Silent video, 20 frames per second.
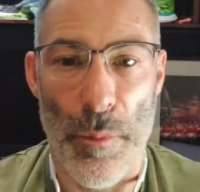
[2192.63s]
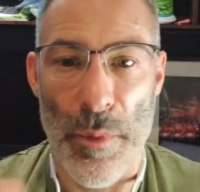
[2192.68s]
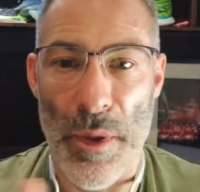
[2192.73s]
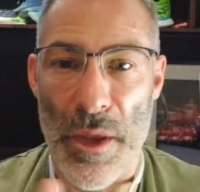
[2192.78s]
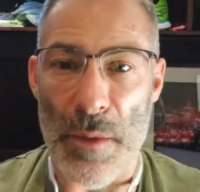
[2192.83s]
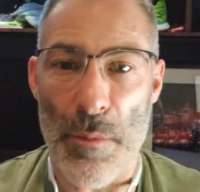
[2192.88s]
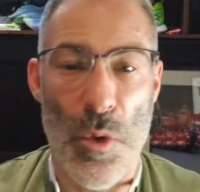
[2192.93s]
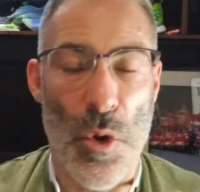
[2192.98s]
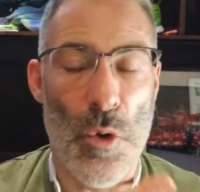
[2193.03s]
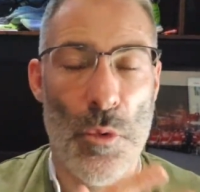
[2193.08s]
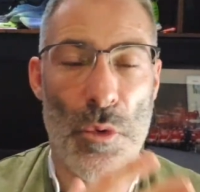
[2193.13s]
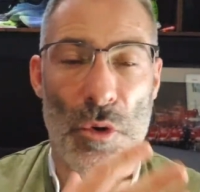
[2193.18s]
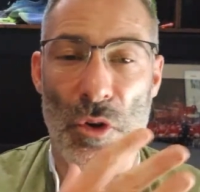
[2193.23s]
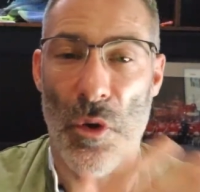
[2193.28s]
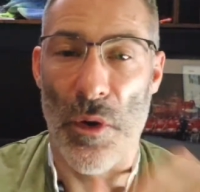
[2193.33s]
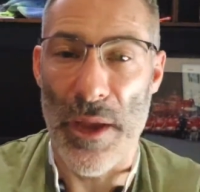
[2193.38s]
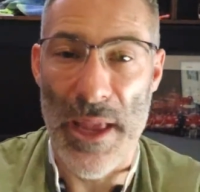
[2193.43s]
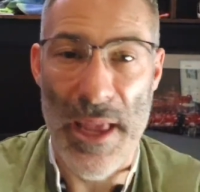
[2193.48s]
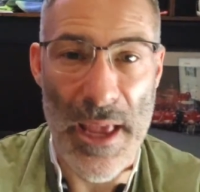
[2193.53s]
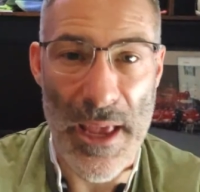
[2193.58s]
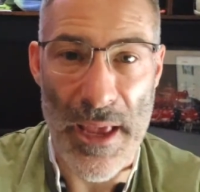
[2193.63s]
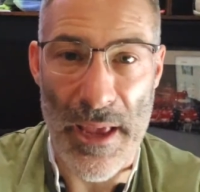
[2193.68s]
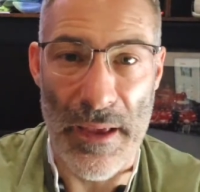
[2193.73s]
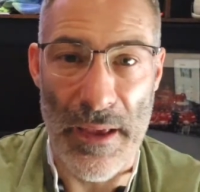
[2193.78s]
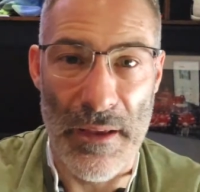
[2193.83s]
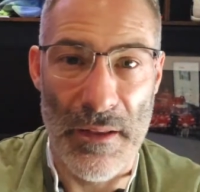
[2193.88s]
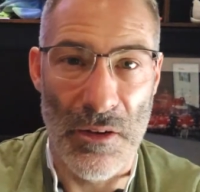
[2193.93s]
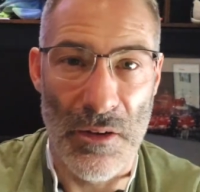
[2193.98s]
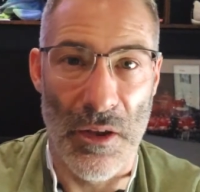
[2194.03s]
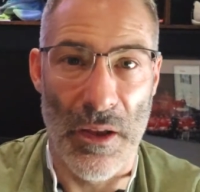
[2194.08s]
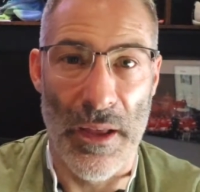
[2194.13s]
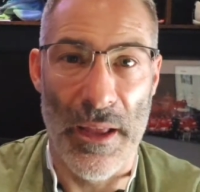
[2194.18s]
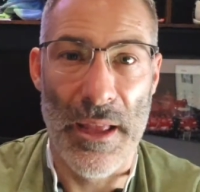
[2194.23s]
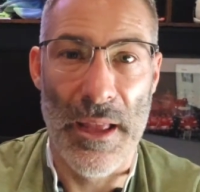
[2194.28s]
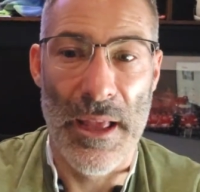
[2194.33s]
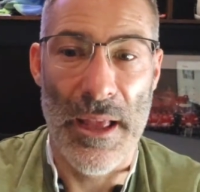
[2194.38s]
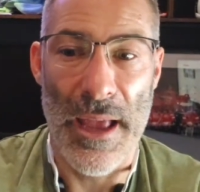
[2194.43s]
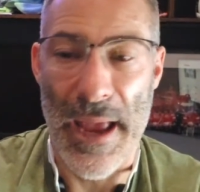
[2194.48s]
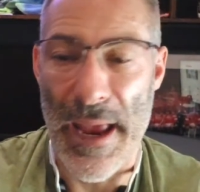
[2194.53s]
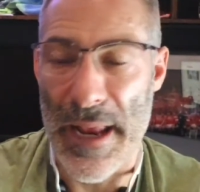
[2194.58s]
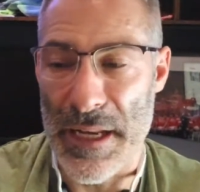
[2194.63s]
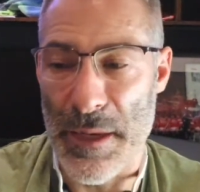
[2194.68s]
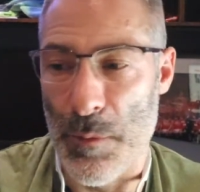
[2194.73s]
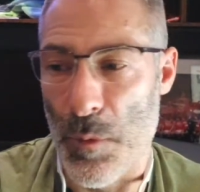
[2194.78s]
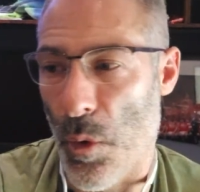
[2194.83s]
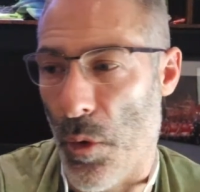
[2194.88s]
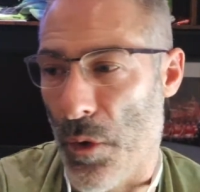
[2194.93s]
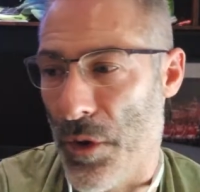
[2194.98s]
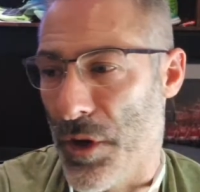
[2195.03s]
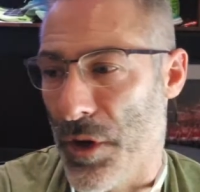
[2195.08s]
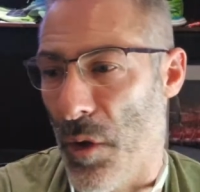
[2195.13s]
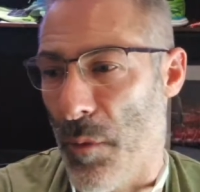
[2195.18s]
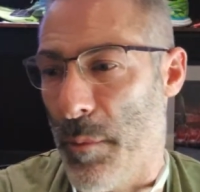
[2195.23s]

People who are not here anymore.